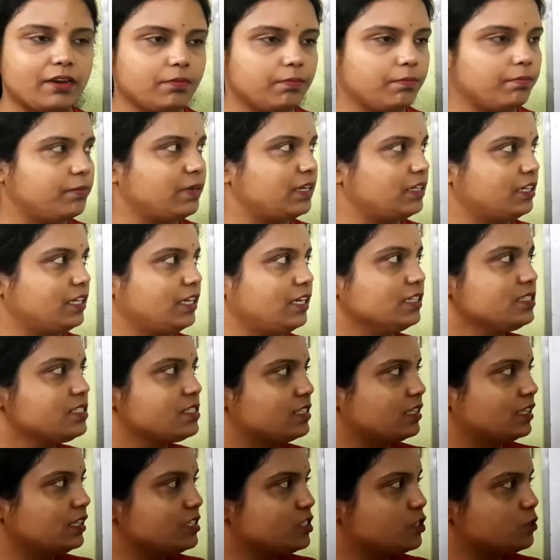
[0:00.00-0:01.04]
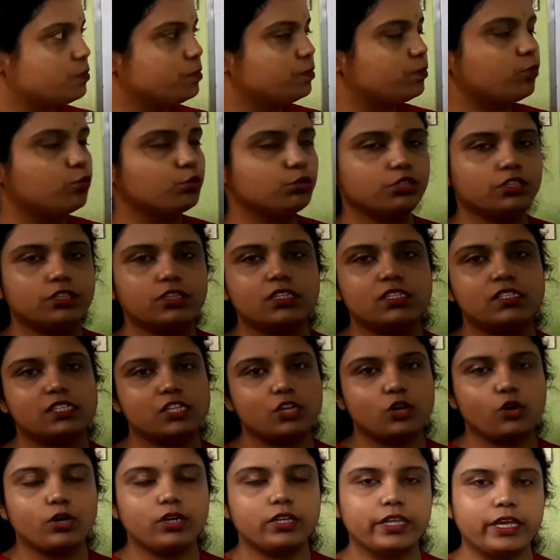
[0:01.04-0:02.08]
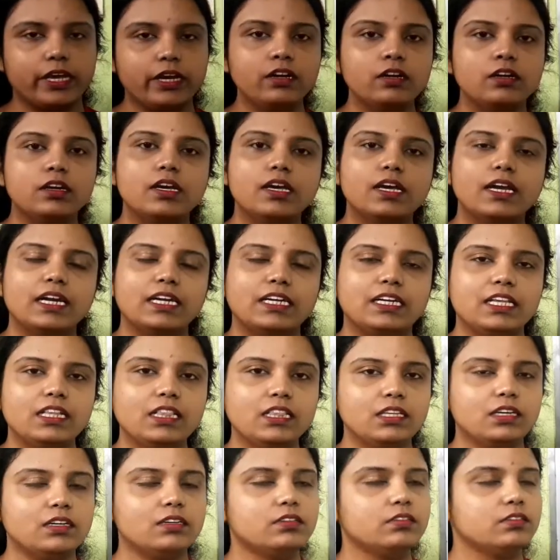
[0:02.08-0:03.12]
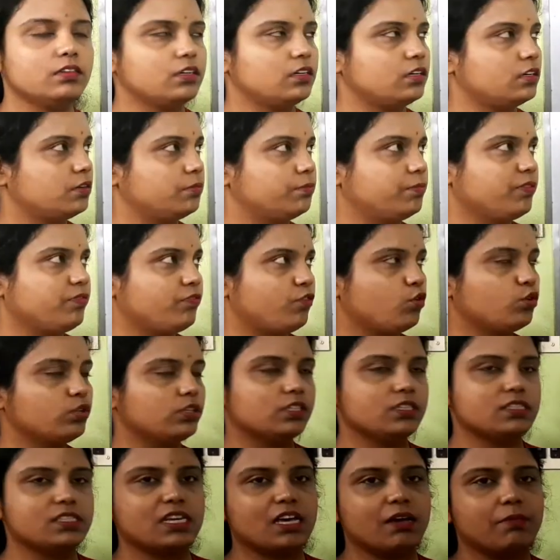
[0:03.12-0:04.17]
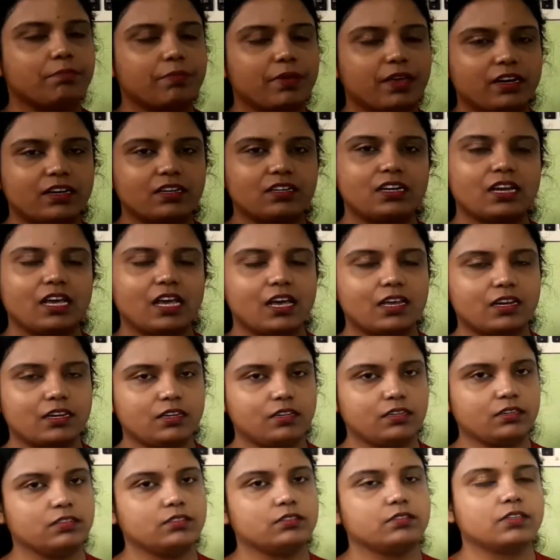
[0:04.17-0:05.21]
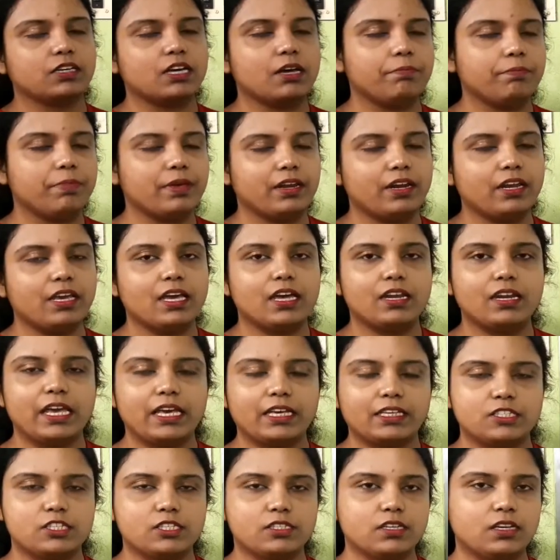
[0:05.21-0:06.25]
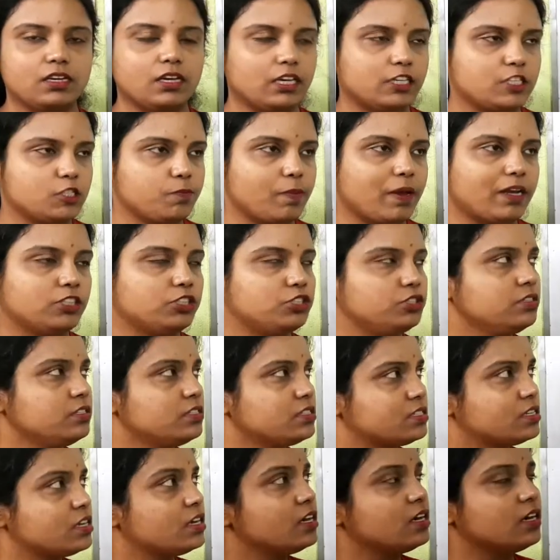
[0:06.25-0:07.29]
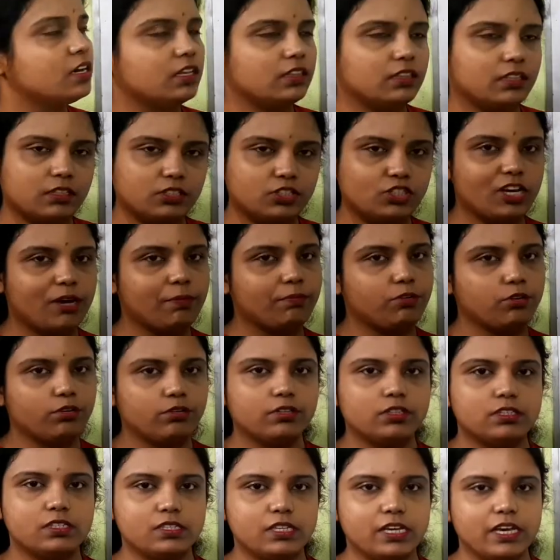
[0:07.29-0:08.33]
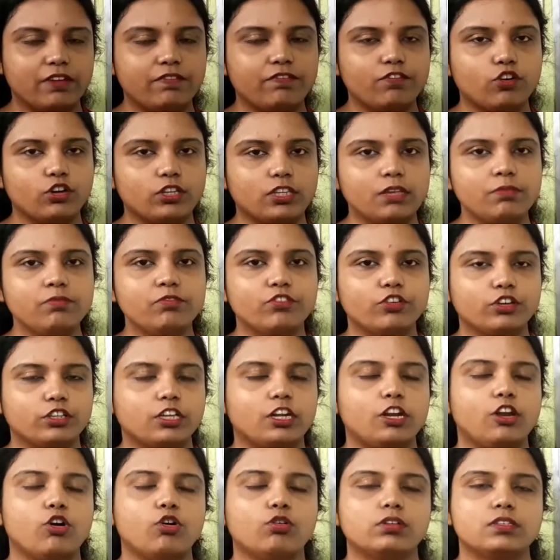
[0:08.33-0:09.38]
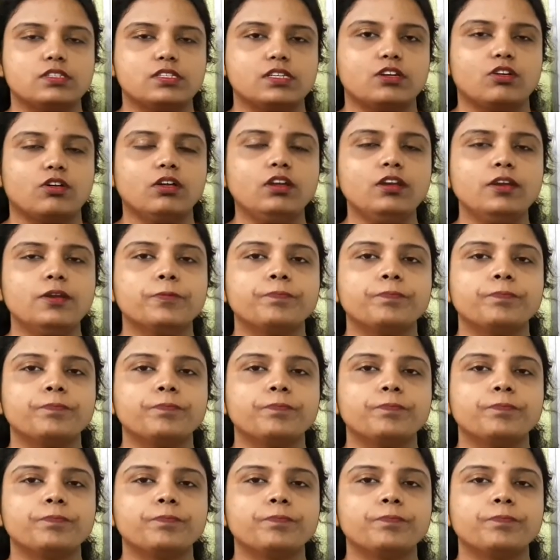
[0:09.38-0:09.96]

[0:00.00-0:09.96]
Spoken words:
But yes, this portion is not there till the before this comparing and expansions. The chapter is there for them, for the laws and all.